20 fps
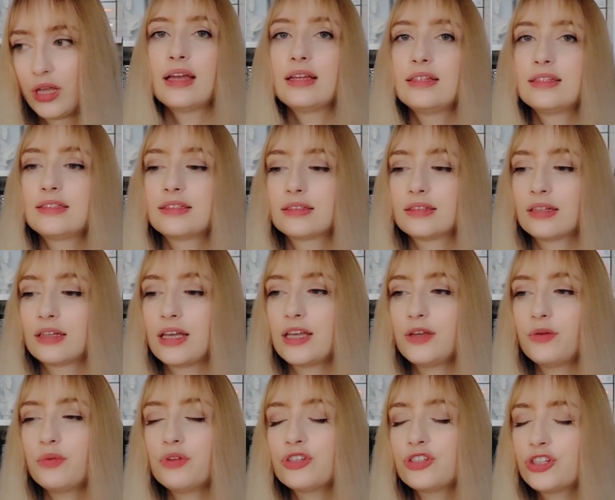And
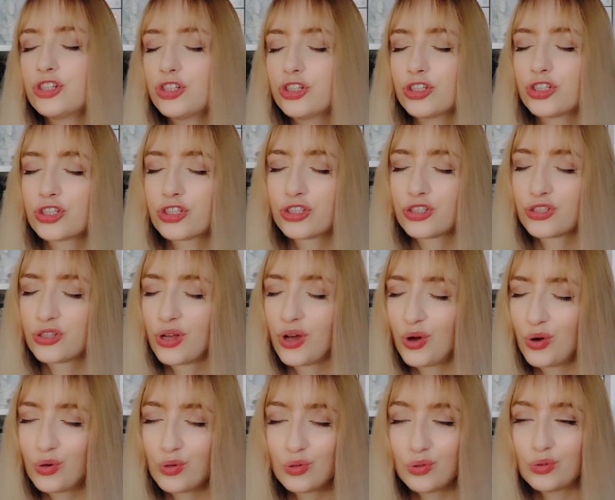it was just
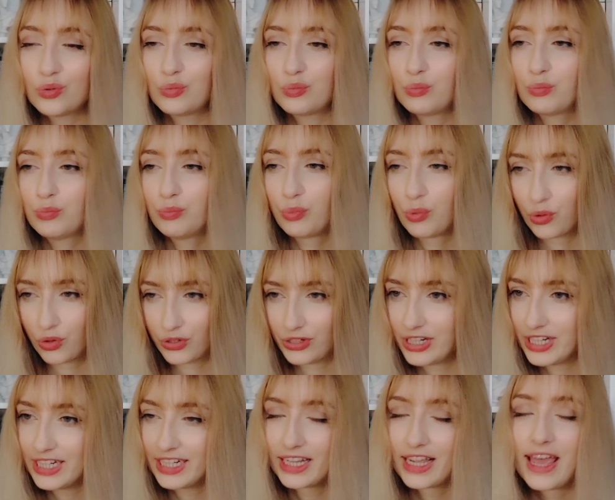so
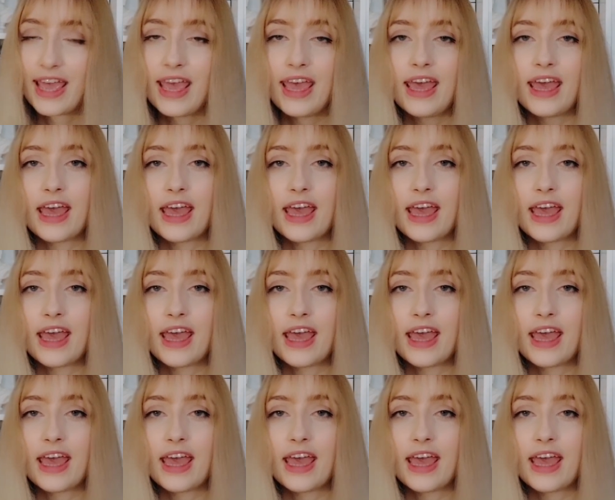boring.